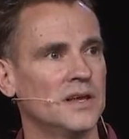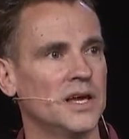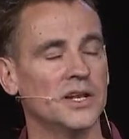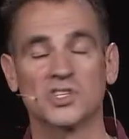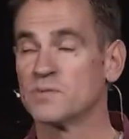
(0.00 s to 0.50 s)

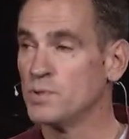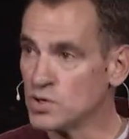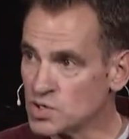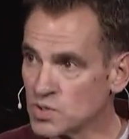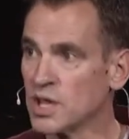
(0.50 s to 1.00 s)
And a
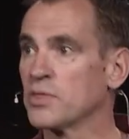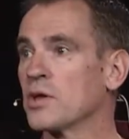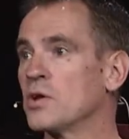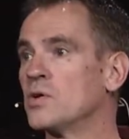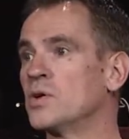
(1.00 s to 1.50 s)
spiritual death
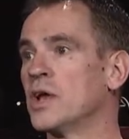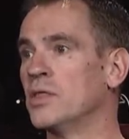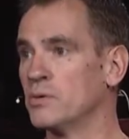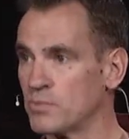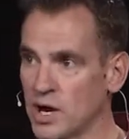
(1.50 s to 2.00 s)
occurred,
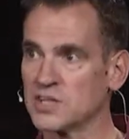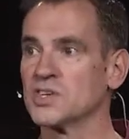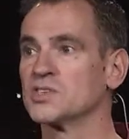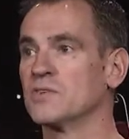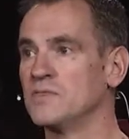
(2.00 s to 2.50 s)
and the
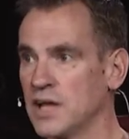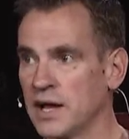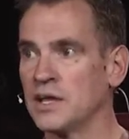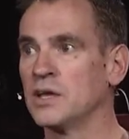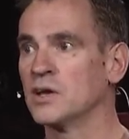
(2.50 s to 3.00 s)
process of
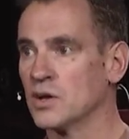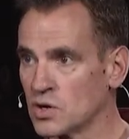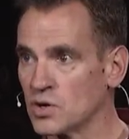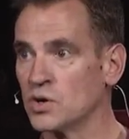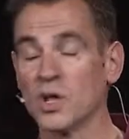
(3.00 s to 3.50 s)
dying
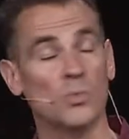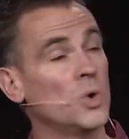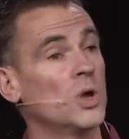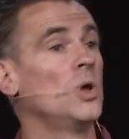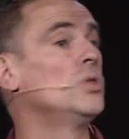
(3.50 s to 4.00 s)
occurred, and
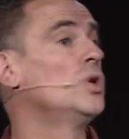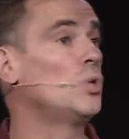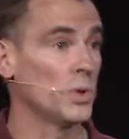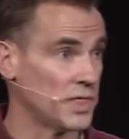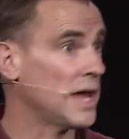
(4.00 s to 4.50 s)
we all know
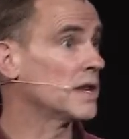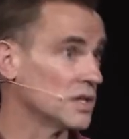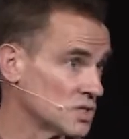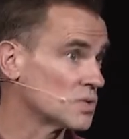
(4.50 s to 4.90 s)
what that is,